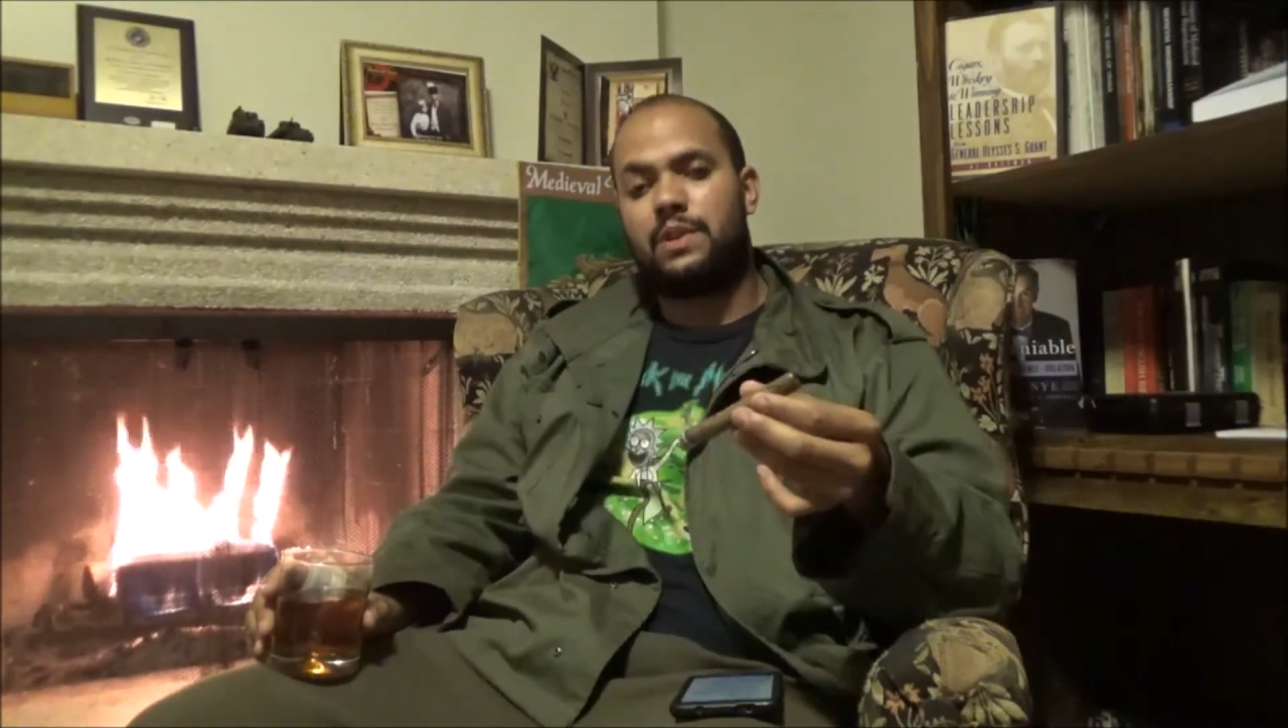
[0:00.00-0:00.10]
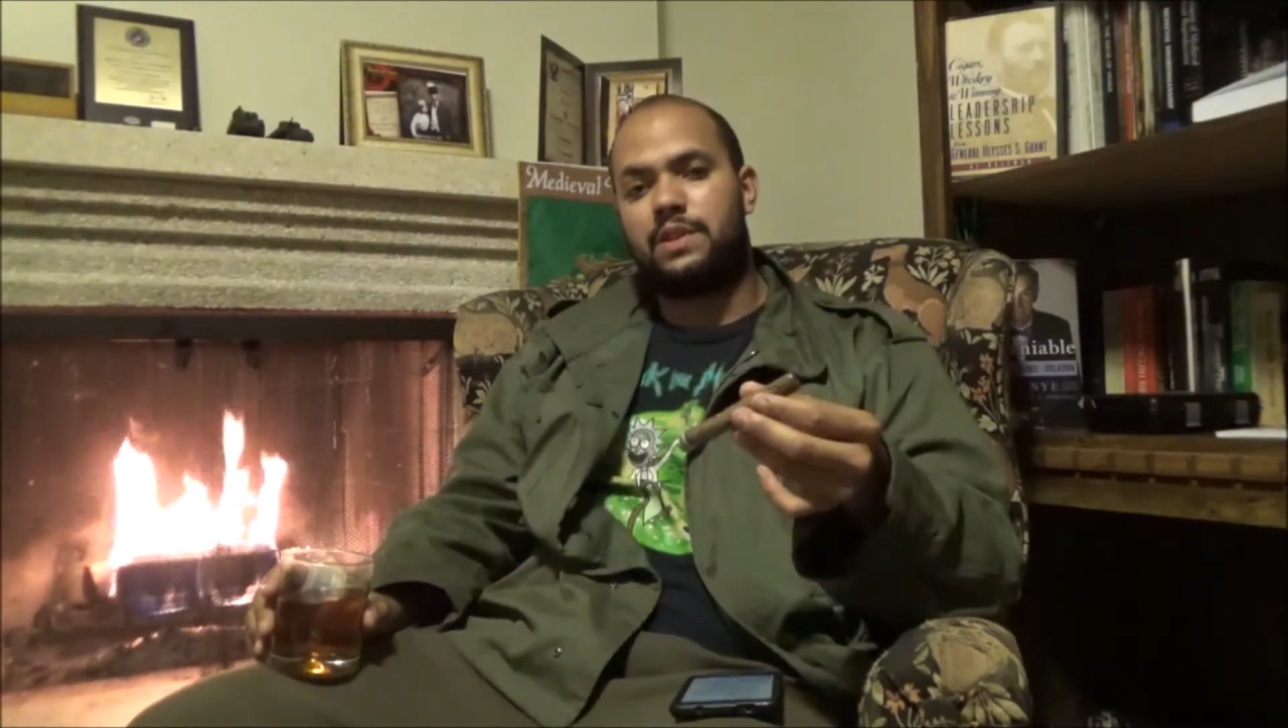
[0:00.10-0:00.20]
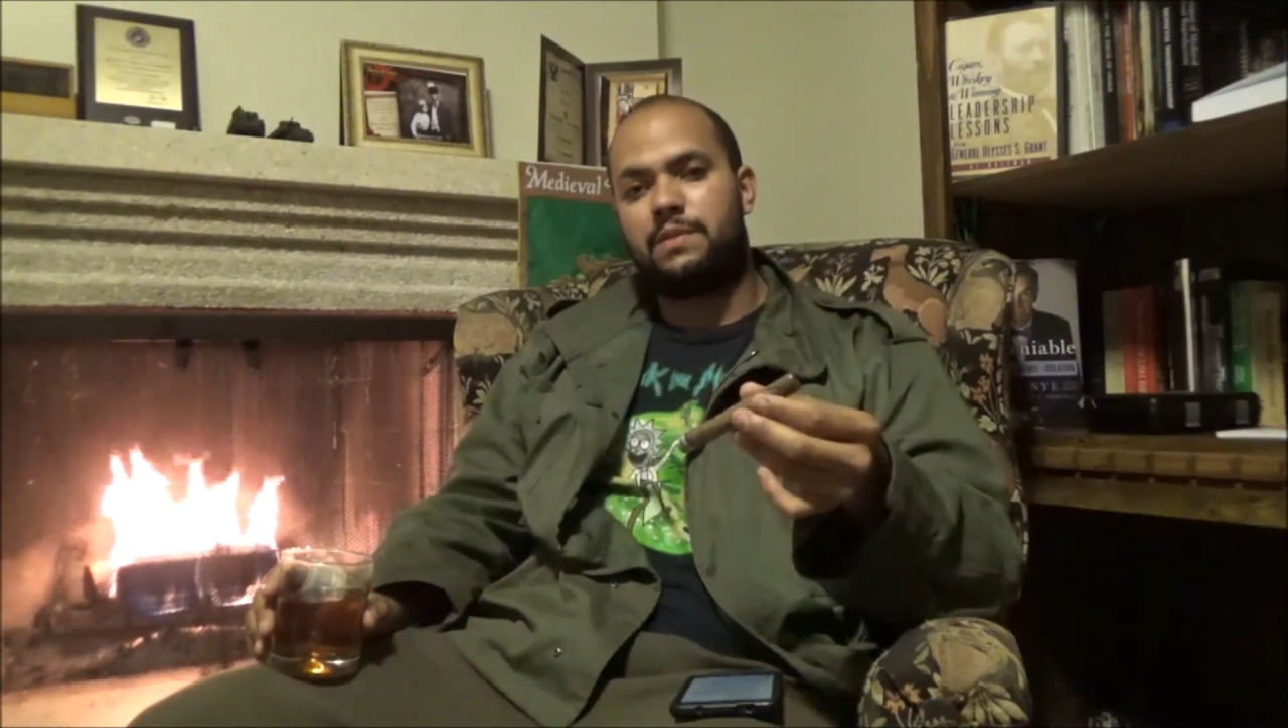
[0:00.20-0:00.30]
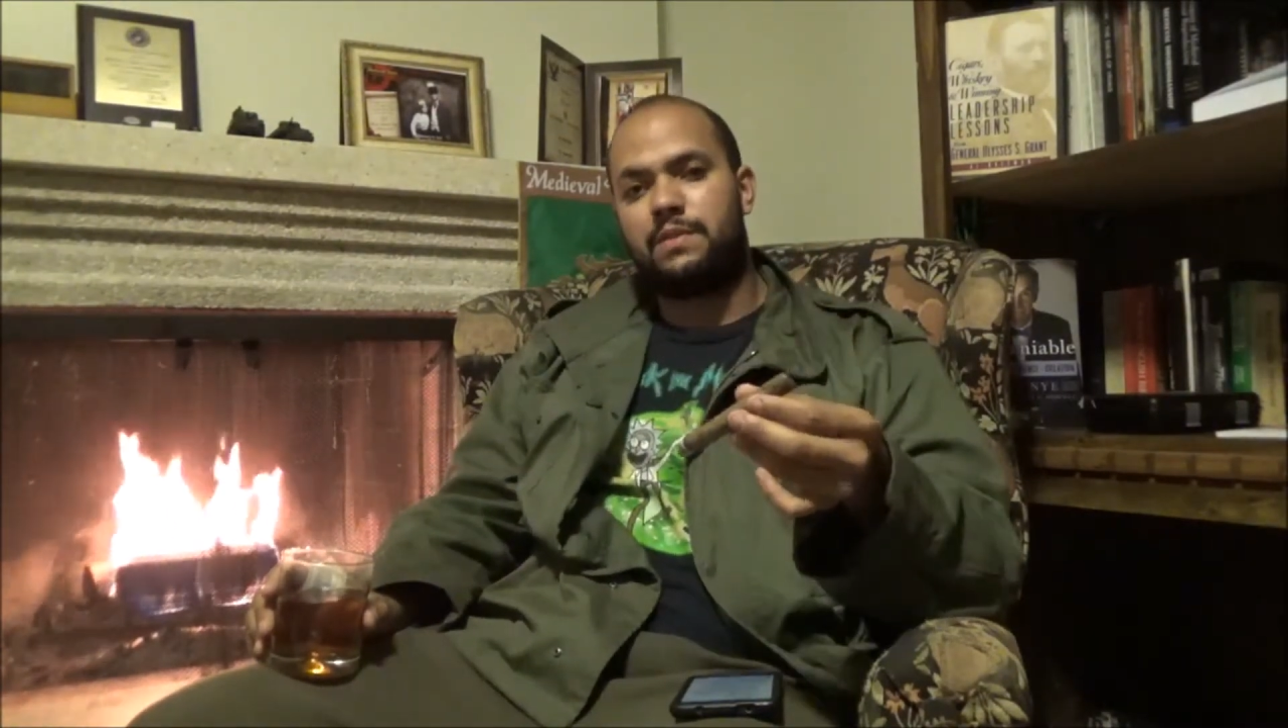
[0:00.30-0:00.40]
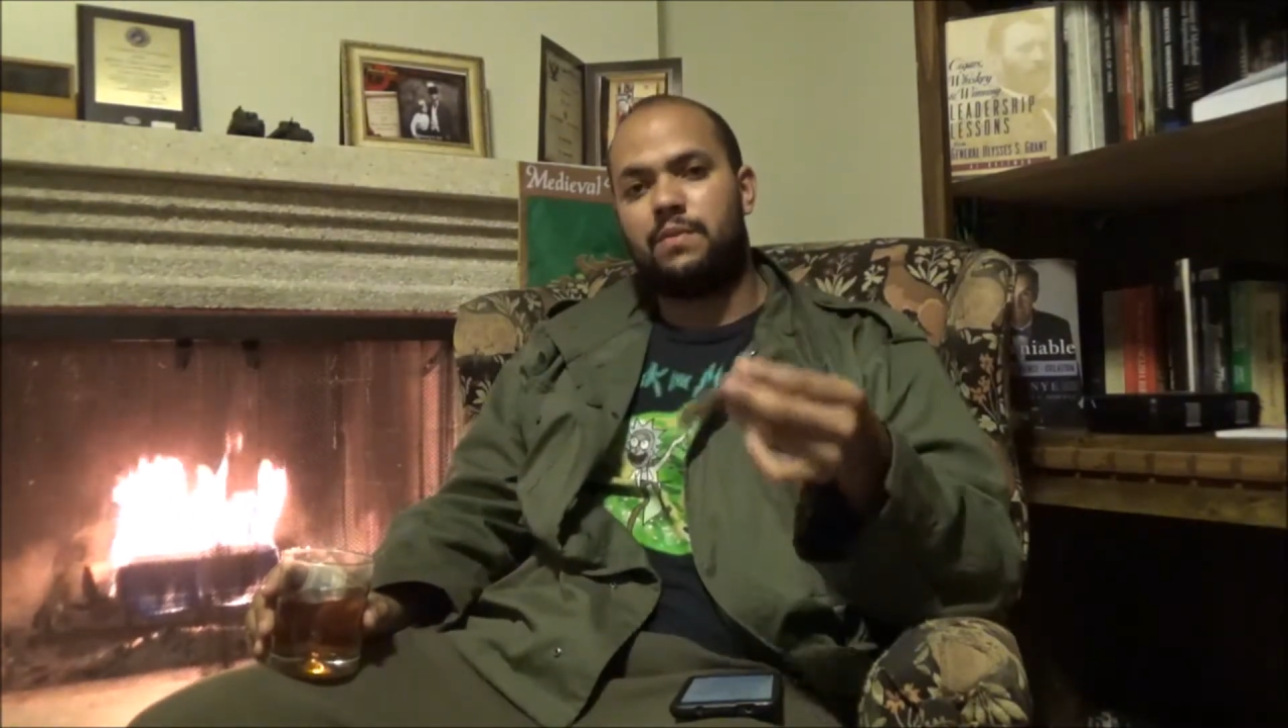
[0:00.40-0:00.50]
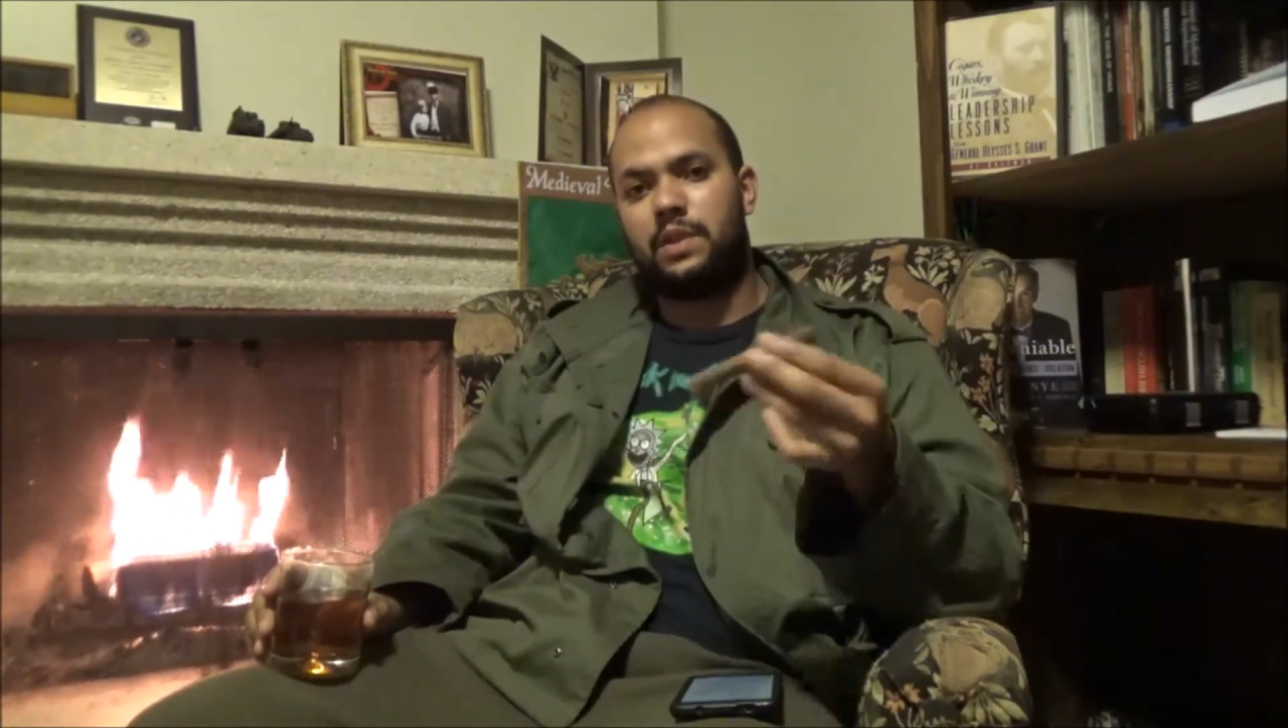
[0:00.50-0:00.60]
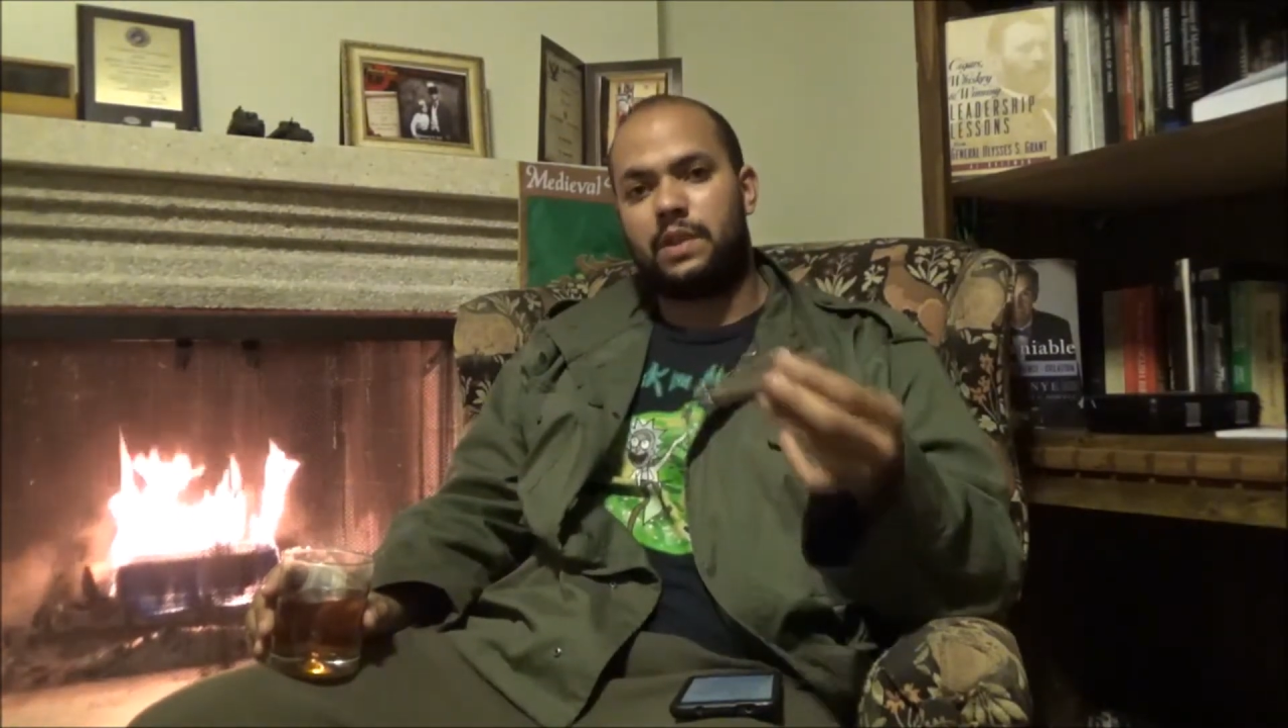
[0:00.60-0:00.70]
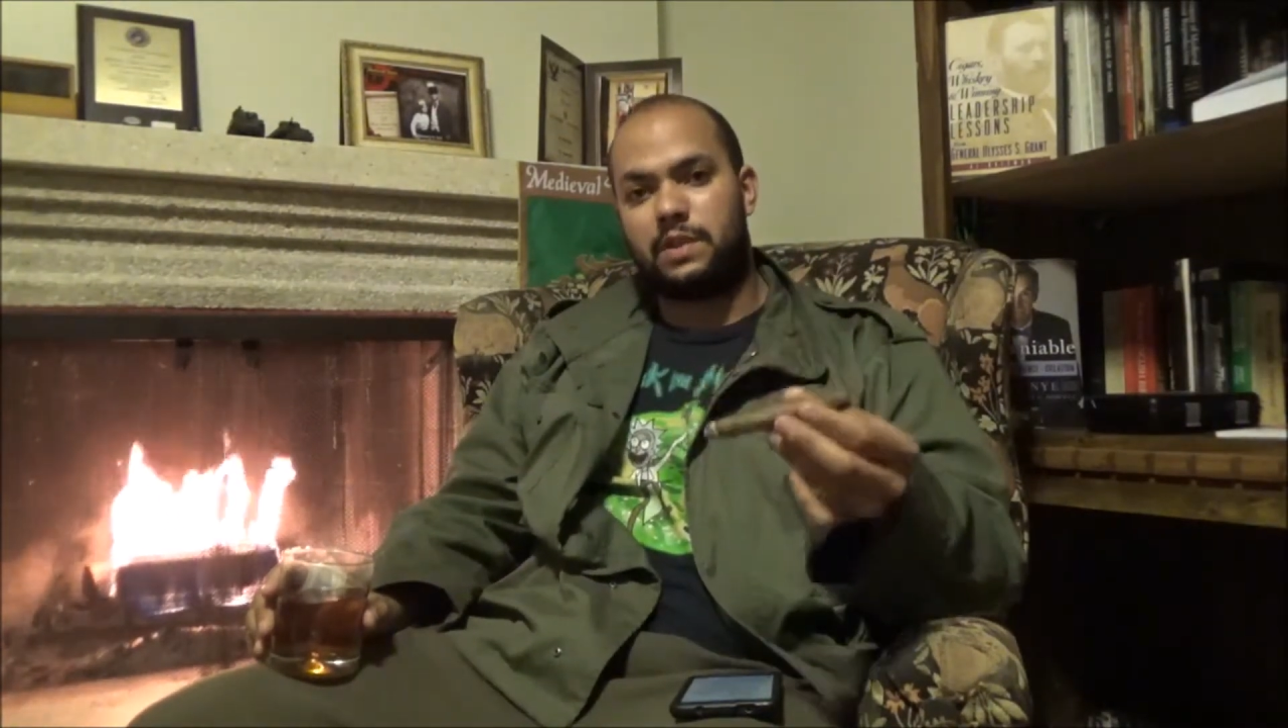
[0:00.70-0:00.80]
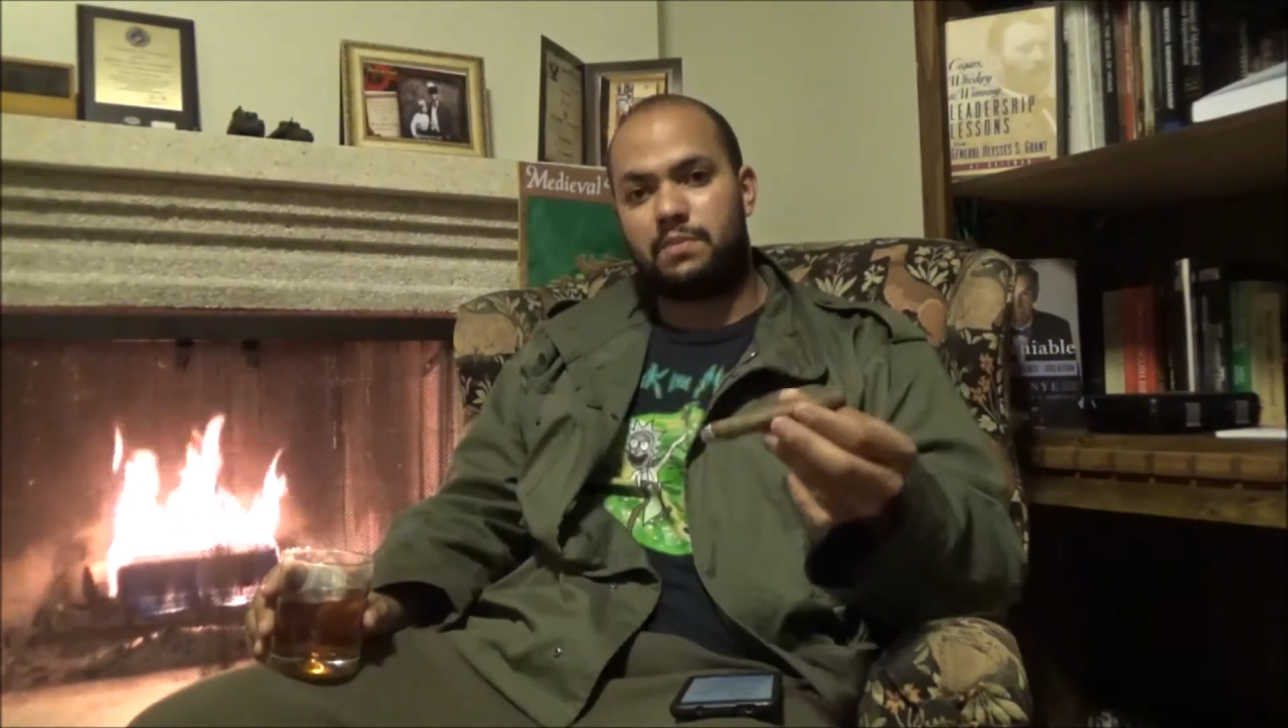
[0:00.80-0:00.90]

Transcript: this